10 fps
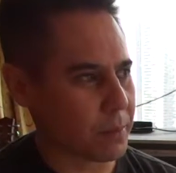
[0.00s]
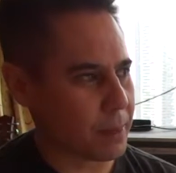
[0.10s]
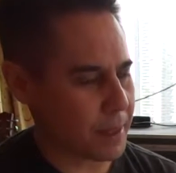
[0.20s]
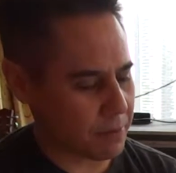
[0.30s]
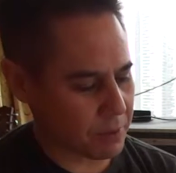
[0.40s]

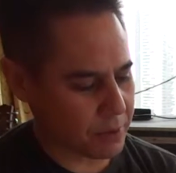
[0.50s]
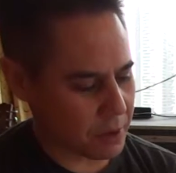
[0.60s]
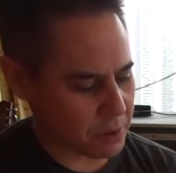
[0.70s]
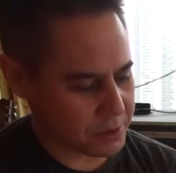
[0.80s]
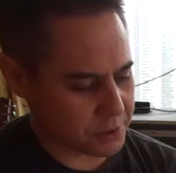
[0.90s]
everything
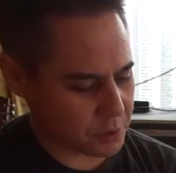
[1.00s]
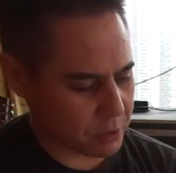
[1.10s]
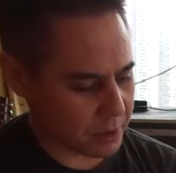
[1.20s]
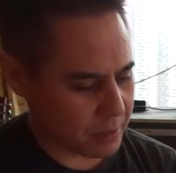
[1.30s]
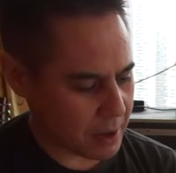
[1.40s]
I was
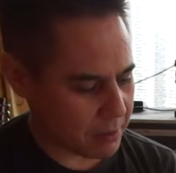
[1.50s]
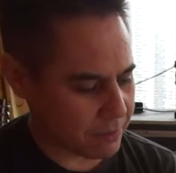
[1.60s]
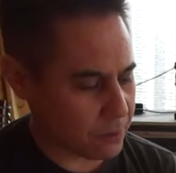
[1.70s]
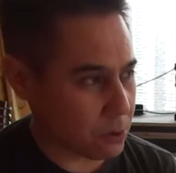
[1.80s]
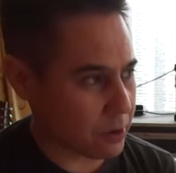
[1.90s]
talking about
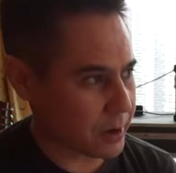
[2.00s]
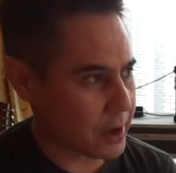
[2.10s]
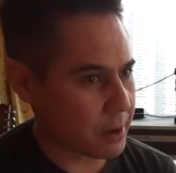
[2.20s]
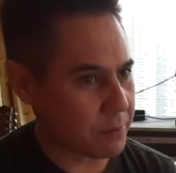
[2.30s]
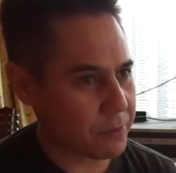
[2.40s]
before
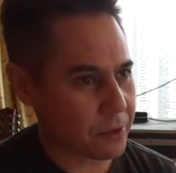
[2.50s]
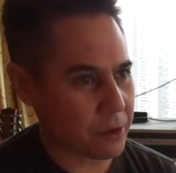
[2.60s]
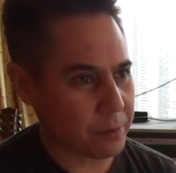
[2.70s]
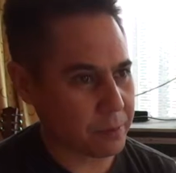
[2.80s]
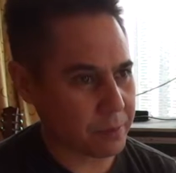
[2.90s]
came
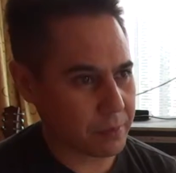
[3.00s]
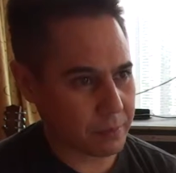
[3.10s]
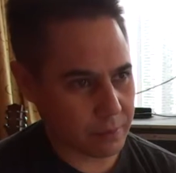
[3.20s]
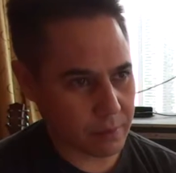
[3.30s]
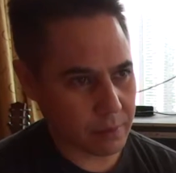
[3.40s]
from
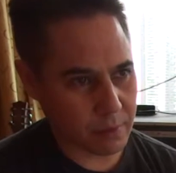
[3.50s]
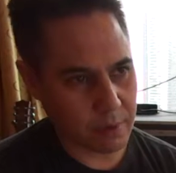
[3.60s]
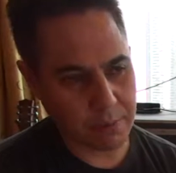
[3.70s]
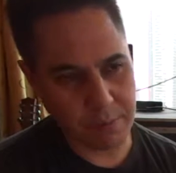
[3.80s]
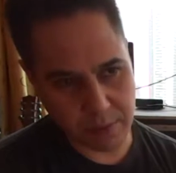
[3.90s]
the
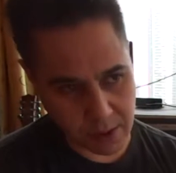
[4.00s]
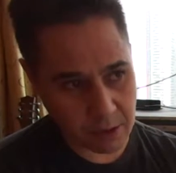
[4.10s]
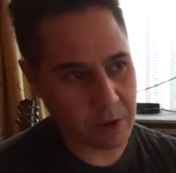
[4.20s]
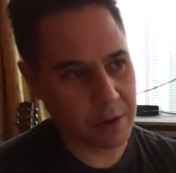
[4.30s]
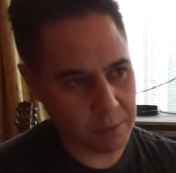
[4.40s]

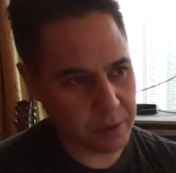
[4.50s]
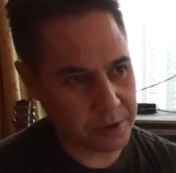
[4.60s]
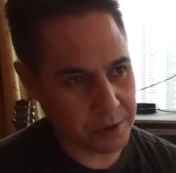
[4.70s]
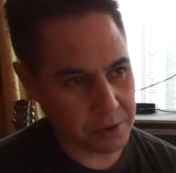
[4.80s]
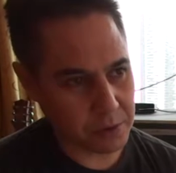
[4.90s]
theory of
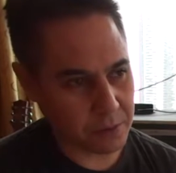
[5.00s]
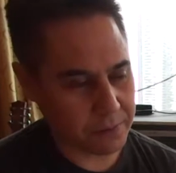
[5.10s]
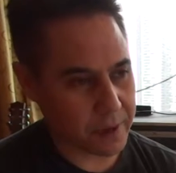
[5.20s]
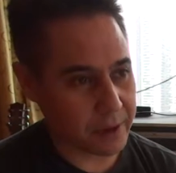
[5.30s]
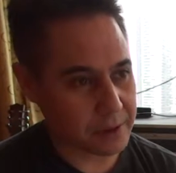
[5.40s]
music sort of
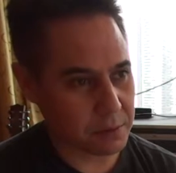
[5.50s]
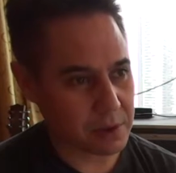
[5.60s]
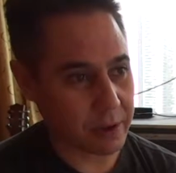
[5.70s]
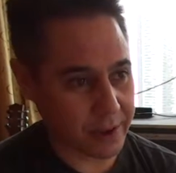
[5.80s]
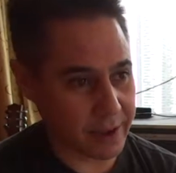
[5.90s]
things. It was
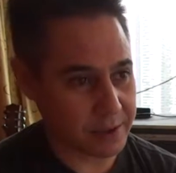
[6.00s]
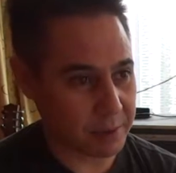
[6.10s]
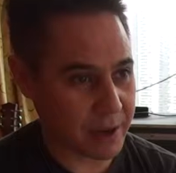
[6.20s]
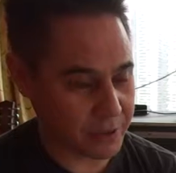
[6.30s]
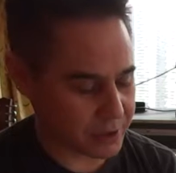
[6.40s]
like, here's the
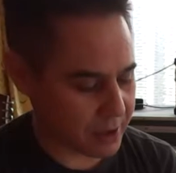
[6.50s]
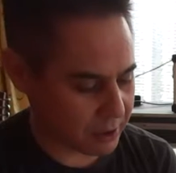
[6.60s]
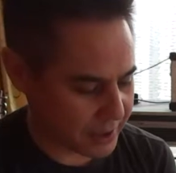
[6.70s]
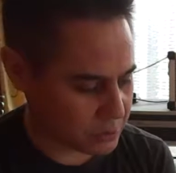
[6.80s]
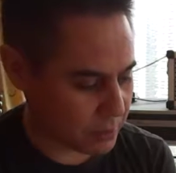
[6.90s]
major scale,
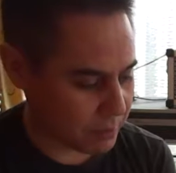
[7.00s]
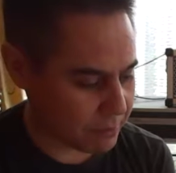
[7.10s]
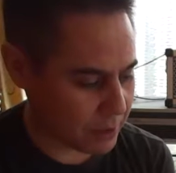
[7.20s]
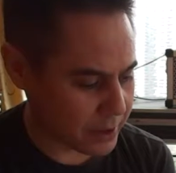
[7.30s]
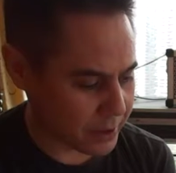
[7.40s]
here's where we
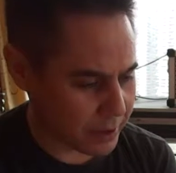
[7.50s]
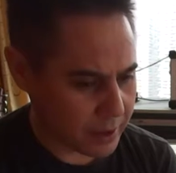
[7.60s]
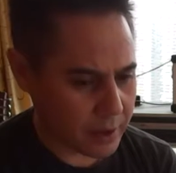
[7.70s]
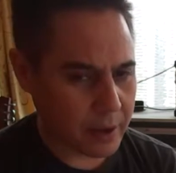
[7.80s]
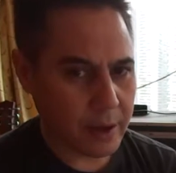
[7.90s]
find it.
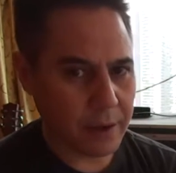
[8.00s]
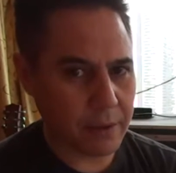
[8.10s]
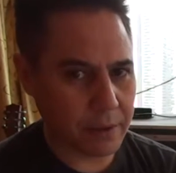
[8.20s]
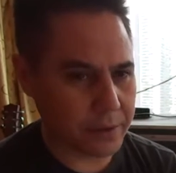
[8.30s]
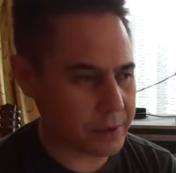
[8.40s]

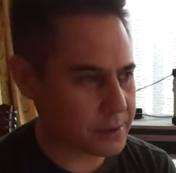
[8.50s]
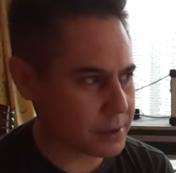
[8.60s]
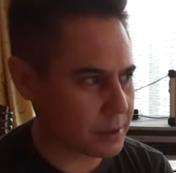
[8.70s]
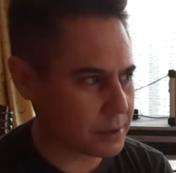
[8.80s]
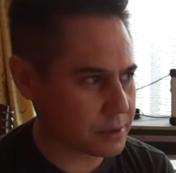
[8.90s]
This
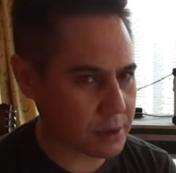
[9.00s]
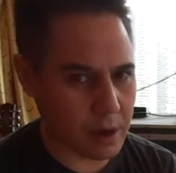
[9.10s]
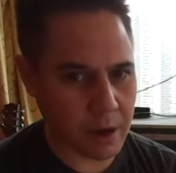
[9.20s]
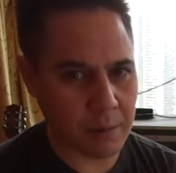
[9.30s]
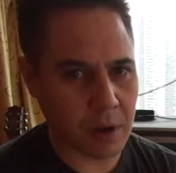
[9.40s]

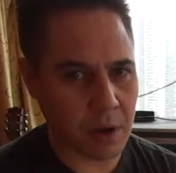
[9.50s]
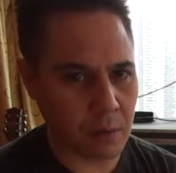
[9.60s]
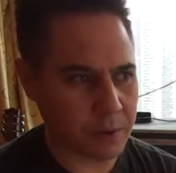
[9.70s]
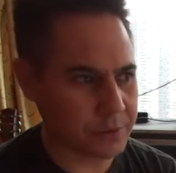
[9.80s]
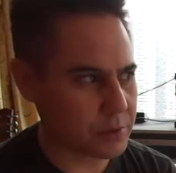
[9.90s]
time I
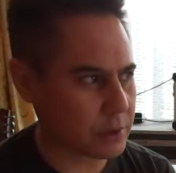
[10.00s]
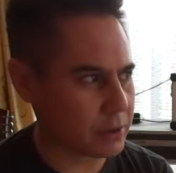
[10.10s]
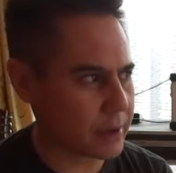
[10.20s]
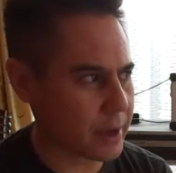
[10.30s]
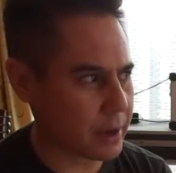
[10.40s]
want to
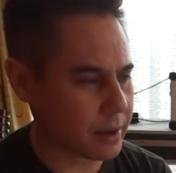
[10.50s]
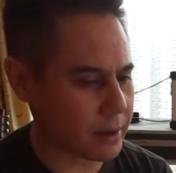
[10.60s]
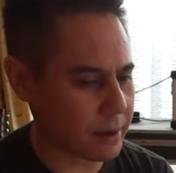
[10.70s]
look at